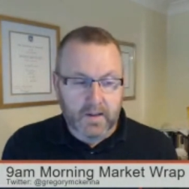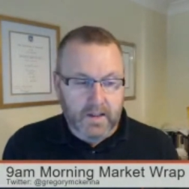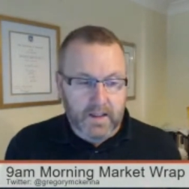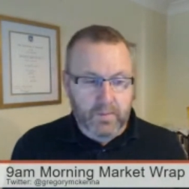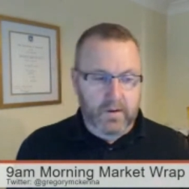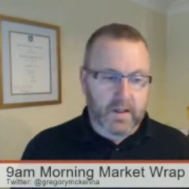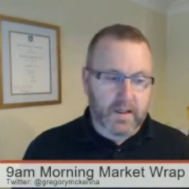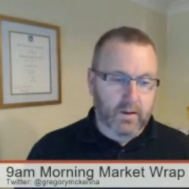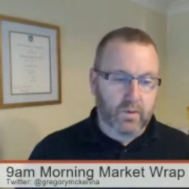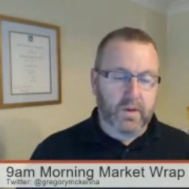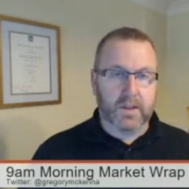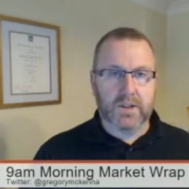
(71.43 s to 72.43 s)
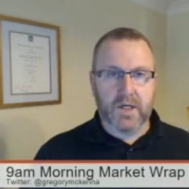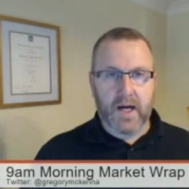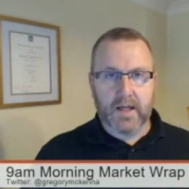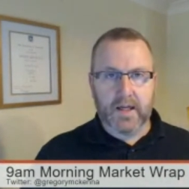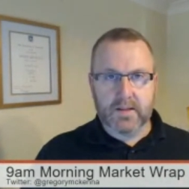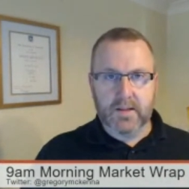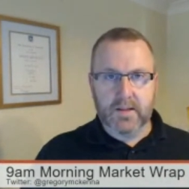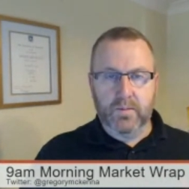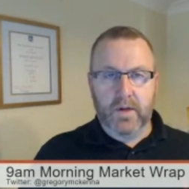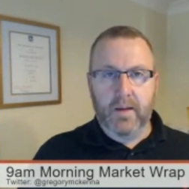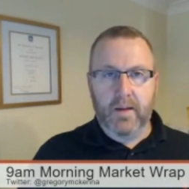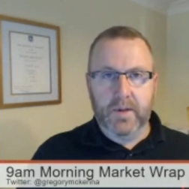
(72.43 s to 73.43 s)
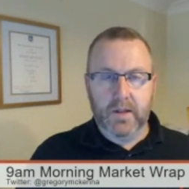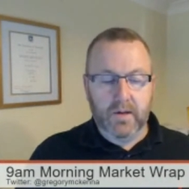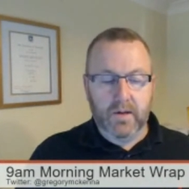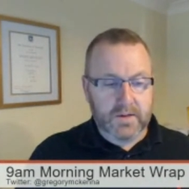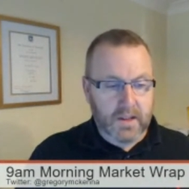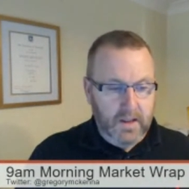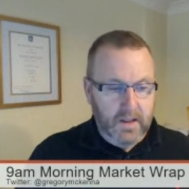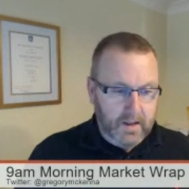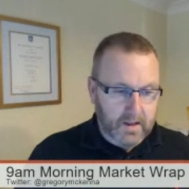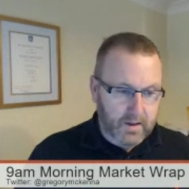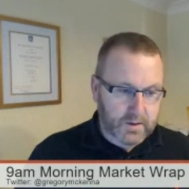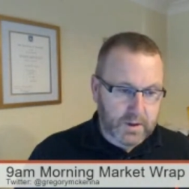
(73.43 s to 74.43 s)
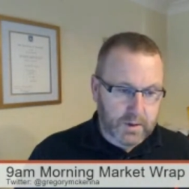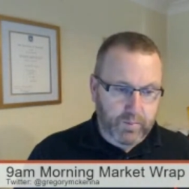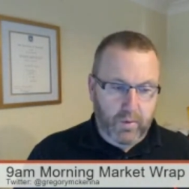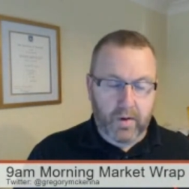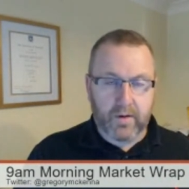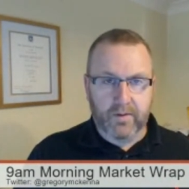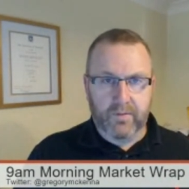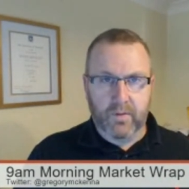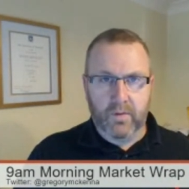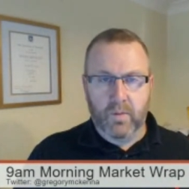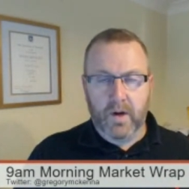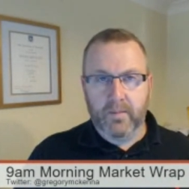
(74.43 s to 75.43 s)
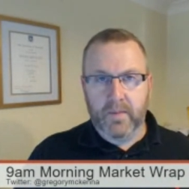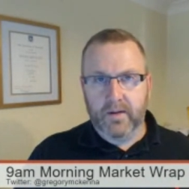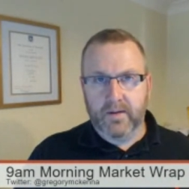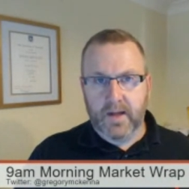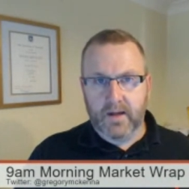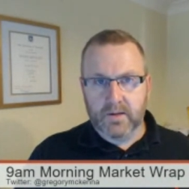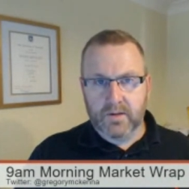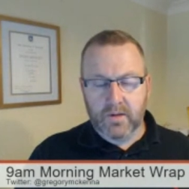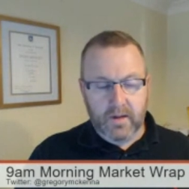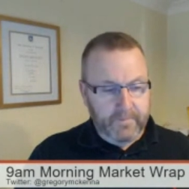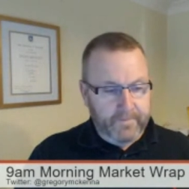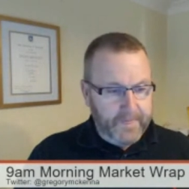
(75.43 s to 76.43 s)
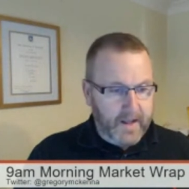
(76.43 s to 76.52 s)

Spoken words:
Anybody that can look at a chart seen what happened in the Aussie. The Aussie's broken through a 1 month downtrend.